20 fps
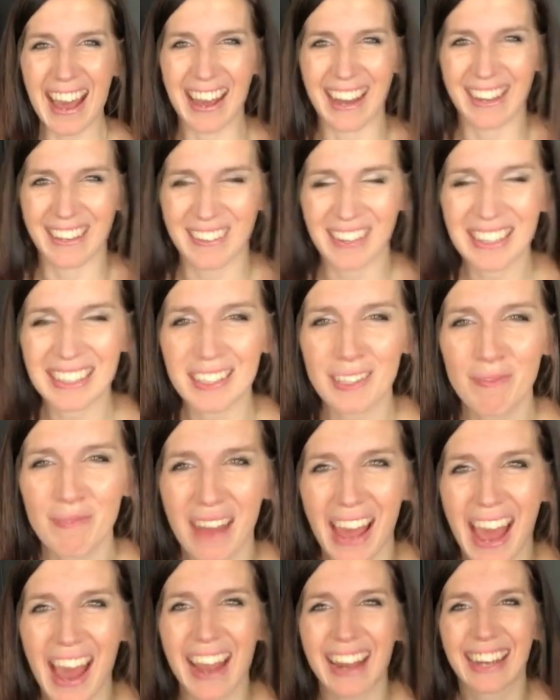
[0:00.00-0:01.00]
Hi, welcome
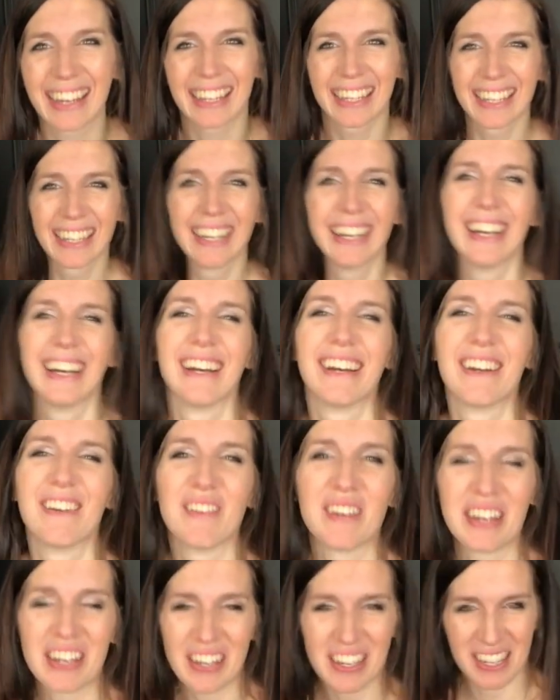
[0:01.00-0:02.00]
back.
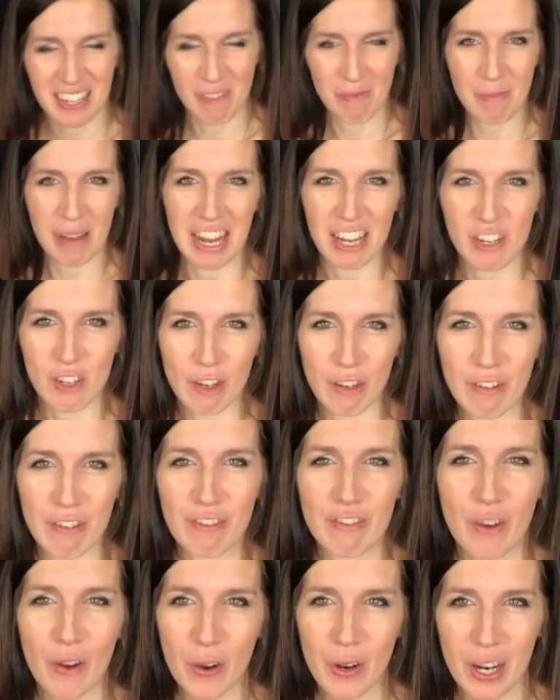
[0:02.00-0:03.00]
We're in module
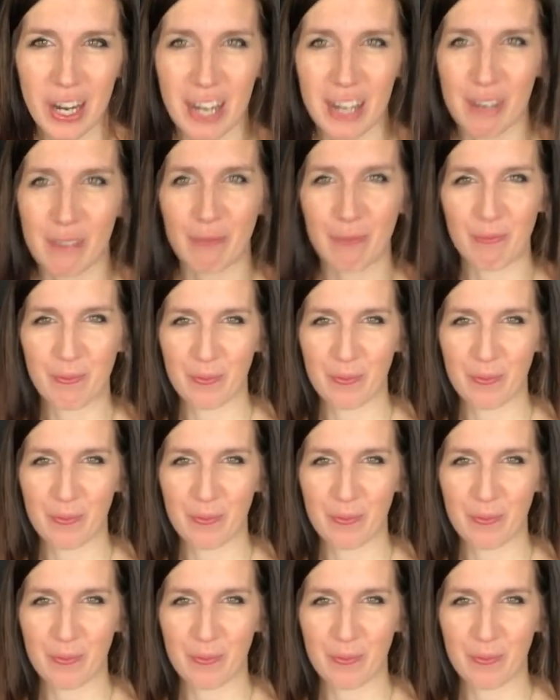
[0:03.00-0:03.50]
four.